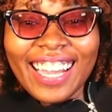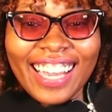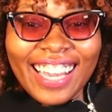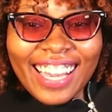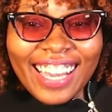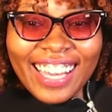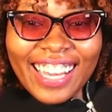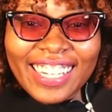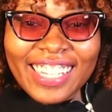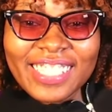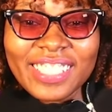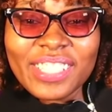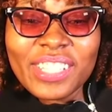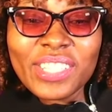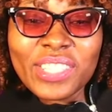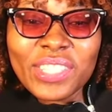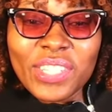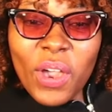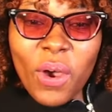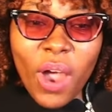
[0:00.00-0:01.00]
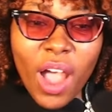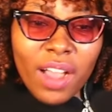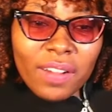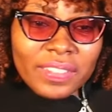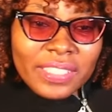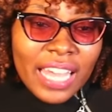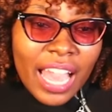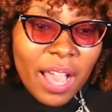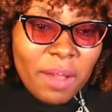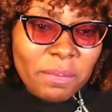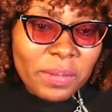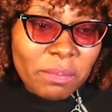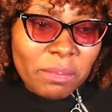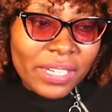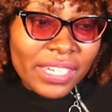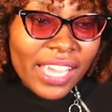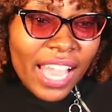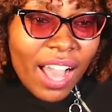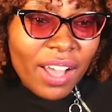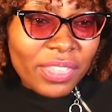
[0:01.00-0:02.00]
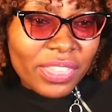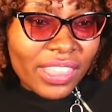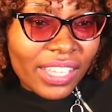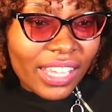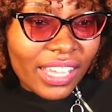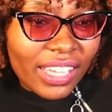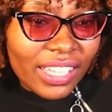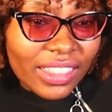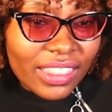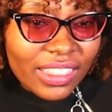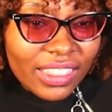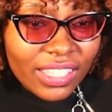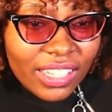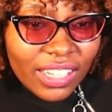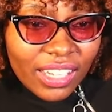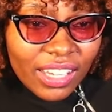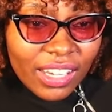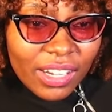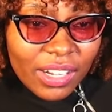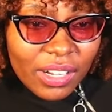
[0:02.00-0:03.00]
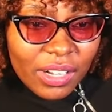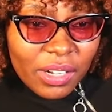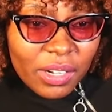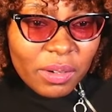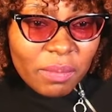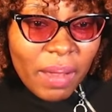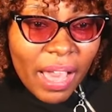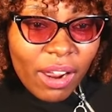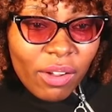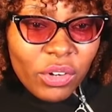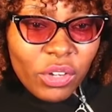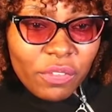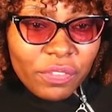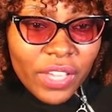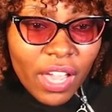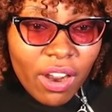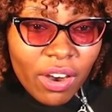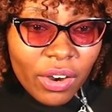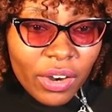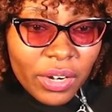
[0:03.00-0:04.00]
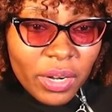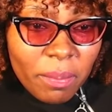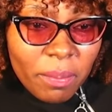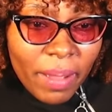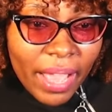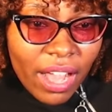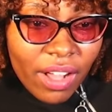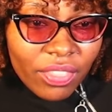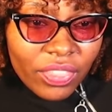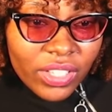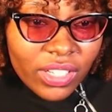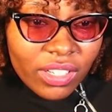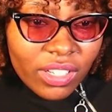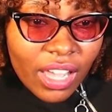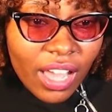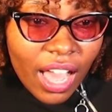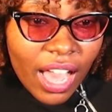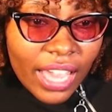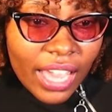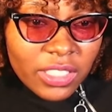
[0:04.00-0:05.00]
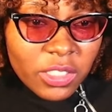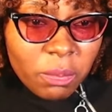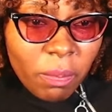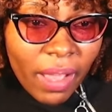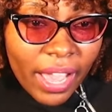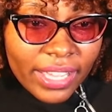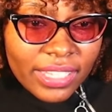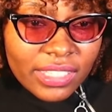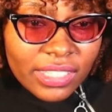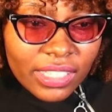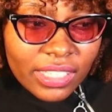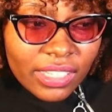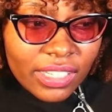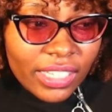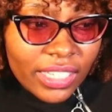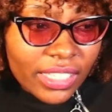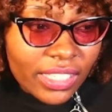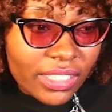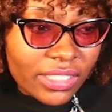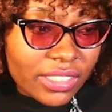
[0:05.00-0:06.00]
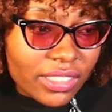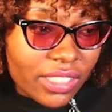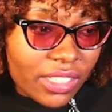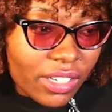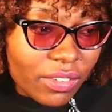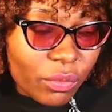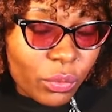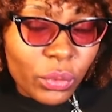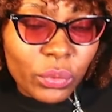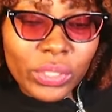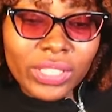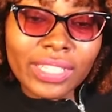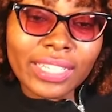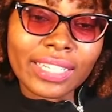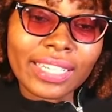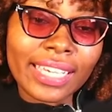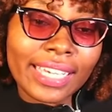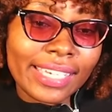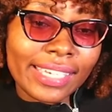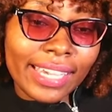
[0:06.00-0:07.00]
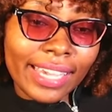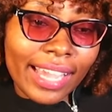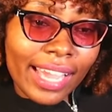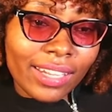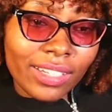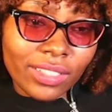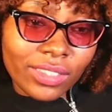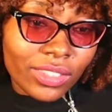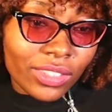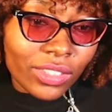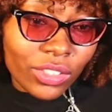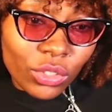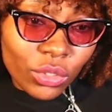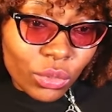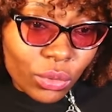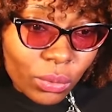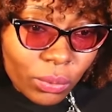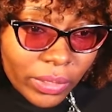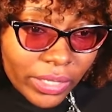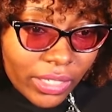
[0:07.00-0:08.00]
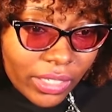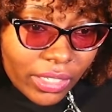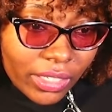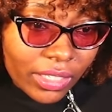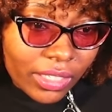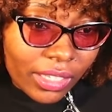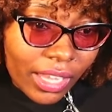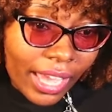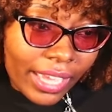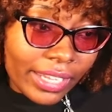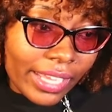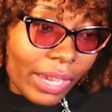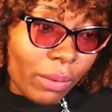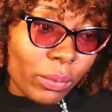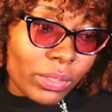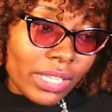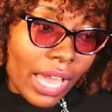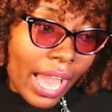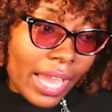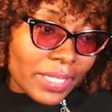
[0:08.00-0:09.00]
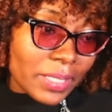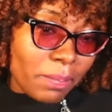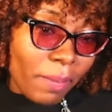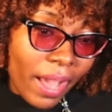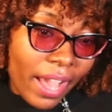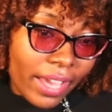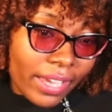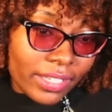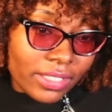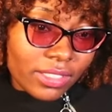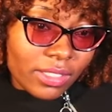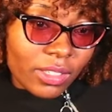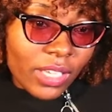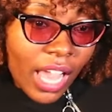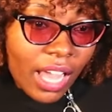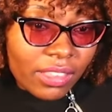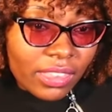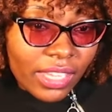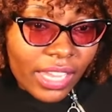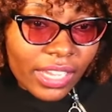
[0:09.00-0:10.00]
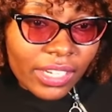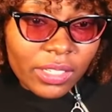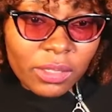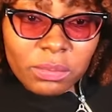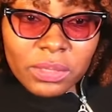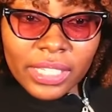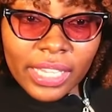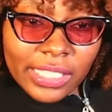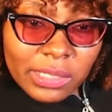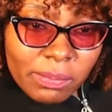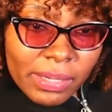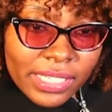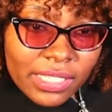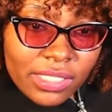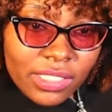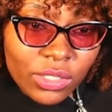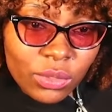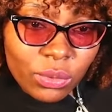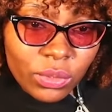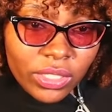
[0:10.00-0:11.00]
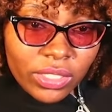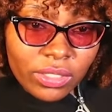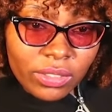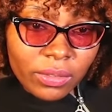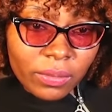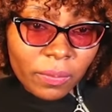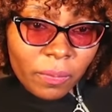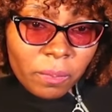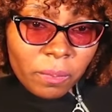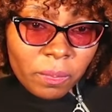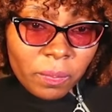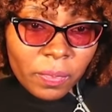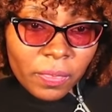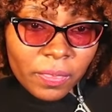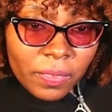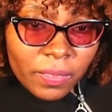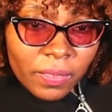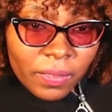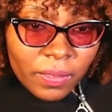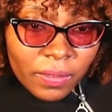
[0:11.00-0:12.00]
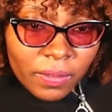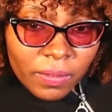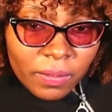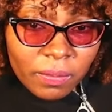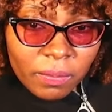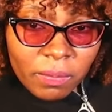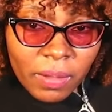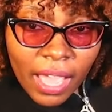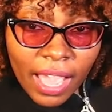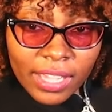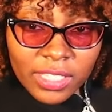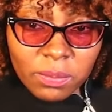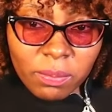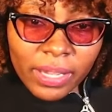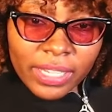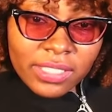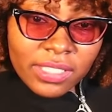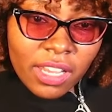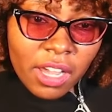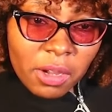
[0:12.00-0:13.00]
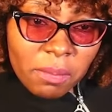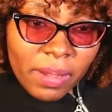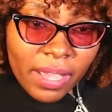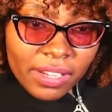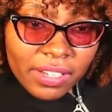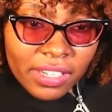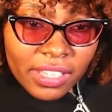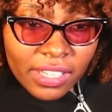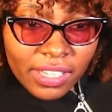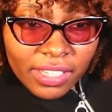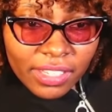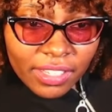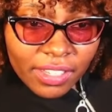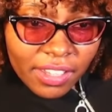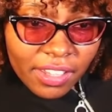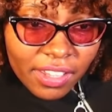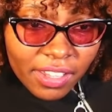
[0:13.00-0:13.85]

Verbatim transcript: uh, this is so off topic, but do y'all think the um I don't know if y'all heard about the Ice Spice and Nicki stuff. Well, really Nicki ain't got nothing to do with it. Like that was Ice Spice. Y'all think them text messages real? Ice Spice talking about Nicki.